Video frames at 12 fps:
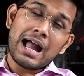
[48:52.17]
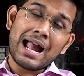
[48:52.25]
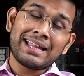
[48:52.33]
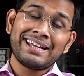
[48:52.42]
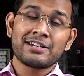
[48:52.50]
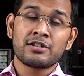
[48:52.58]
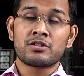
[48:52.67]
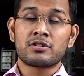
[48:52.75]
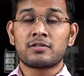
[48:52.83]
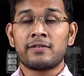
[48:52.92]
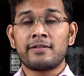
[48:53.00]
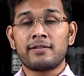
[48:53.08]
I think it's
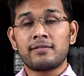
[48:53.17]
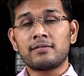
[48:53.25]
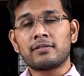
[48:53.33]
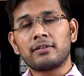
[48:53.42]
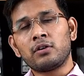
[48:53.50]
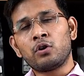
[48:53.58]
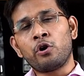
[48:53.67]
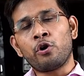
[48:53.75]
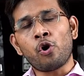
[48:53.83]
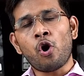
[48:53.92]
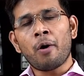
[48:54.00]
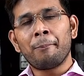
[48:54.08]

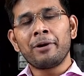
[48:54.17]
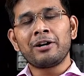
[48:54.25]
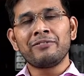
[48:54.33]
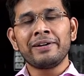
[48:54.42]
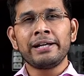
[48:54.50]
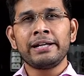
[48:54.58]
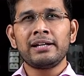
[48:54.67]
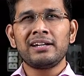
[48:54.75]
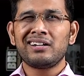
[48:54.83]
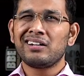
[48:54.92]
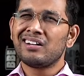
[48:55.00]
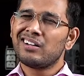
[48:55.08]
draw
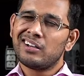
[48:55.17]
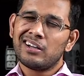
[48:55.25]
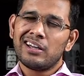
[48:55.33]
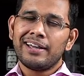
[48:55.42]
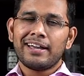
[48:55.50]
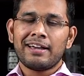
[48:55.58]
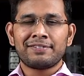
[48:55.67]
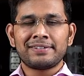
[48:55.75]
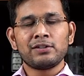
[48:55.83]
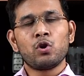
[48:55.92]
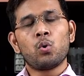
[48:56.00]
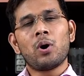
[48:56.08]
between
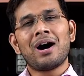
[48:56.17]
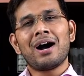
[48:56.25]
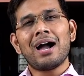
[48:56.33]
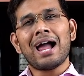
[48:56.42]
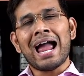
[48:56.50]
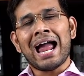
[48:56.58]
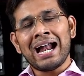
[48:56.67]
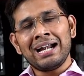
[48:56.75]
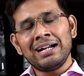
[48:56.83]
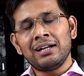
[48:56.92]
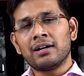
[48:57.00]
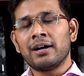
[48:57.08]
FC Goa
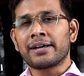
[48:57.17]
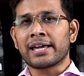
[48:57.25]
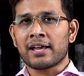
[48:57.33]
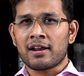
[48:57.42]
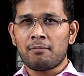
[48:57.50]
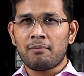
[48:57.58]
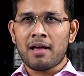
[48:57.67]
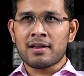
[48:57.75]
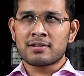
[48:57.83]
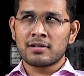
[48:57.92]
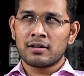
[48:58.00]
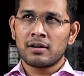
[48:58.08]
and Kerala
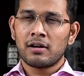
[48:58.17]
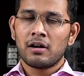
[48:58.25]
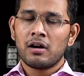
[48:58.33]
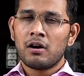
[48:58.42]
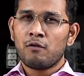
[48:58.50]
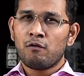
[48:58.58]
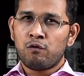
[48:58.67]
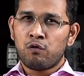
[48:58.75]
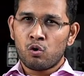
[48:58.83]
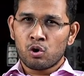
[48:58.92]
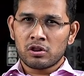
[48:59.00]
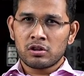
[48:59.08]
Blaster.
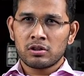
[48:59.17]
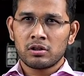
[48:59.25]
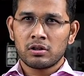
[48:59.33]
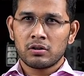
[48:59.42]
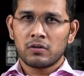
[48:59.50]
Fourth.